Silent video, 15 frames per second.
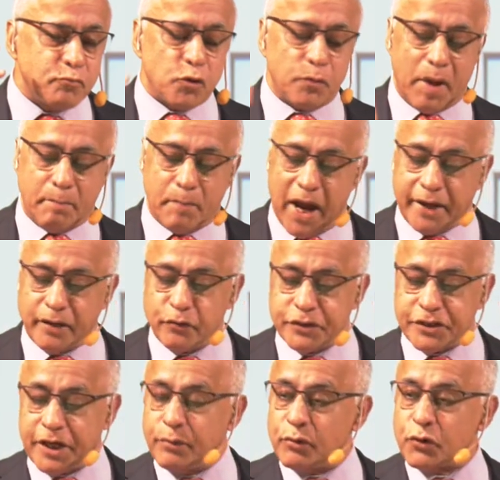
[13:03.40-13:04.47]
my mind
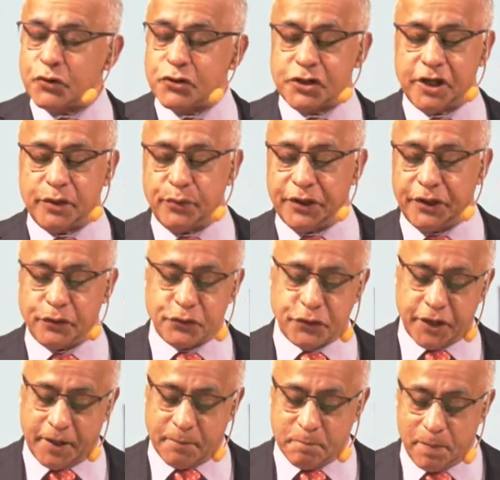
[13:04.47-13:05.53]
which I want to share with you
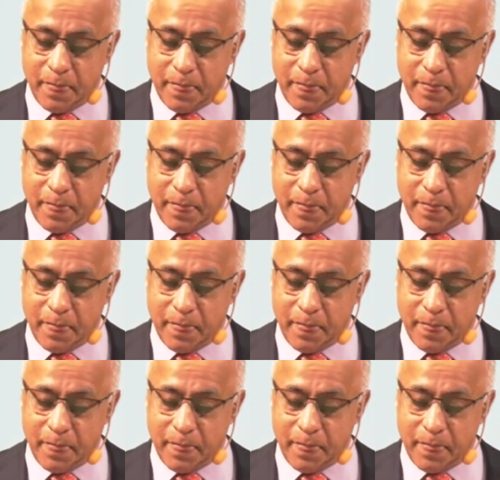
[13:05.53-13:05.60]
today.